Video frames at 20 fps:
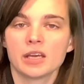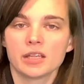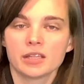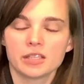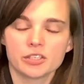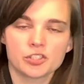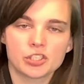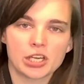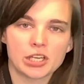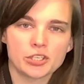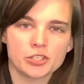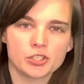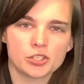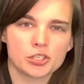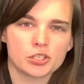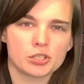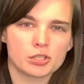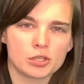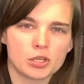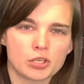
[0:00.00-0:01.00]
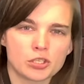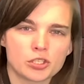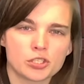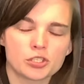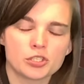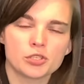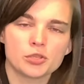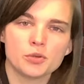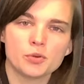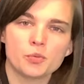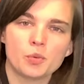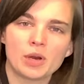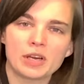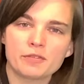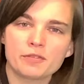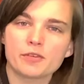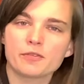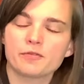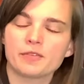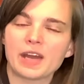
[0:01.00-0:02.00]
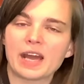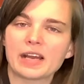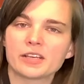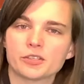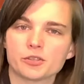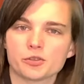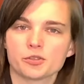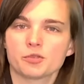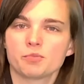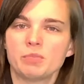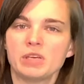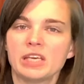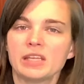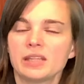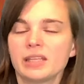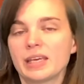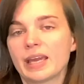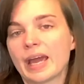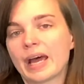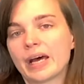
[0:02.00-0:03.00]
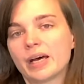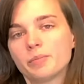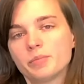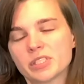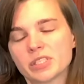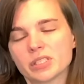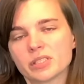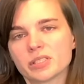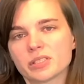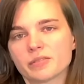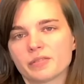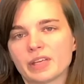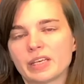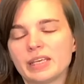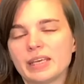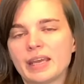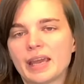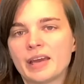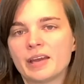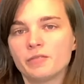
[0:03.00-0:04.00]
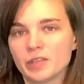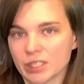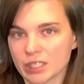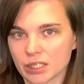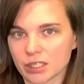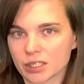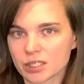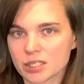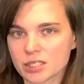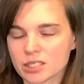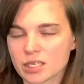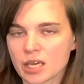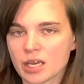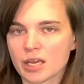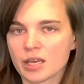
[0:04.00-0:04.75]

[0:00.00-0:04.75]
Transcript: the judge looked to one of the factors being the absence of any evidence